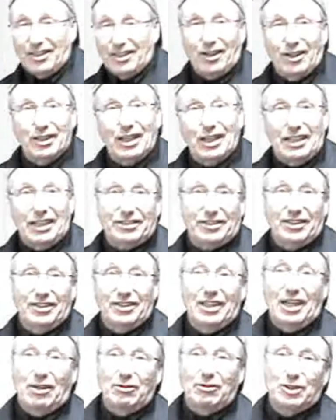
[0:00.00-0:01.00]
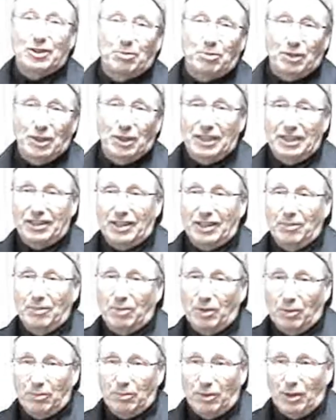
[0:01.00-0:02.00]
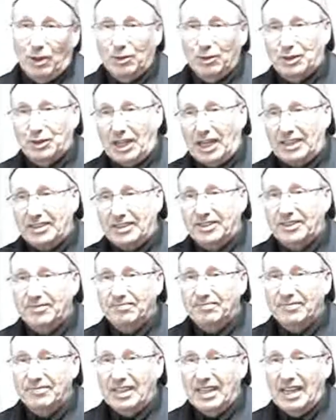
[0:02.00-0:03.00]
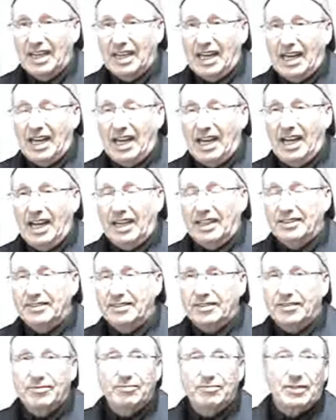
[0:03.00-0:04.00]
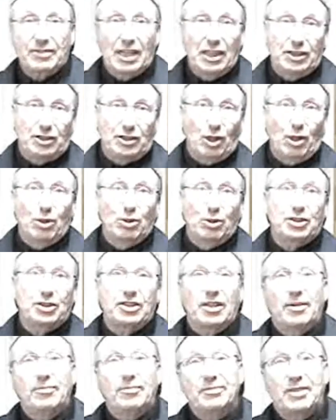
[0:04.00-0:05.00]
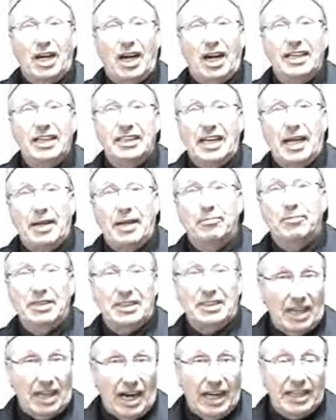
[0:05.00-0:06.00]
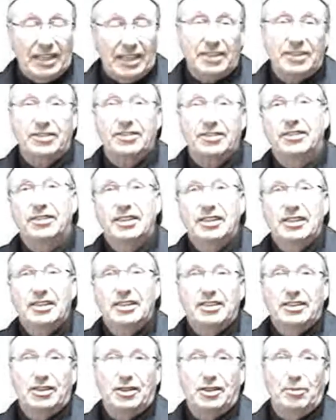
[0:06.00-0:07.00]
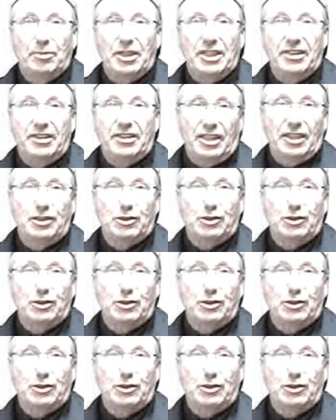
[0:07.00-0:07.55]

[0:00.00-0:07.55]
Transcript: our lesson that was a pretty simple process. And they chose some guy named Matthias to be the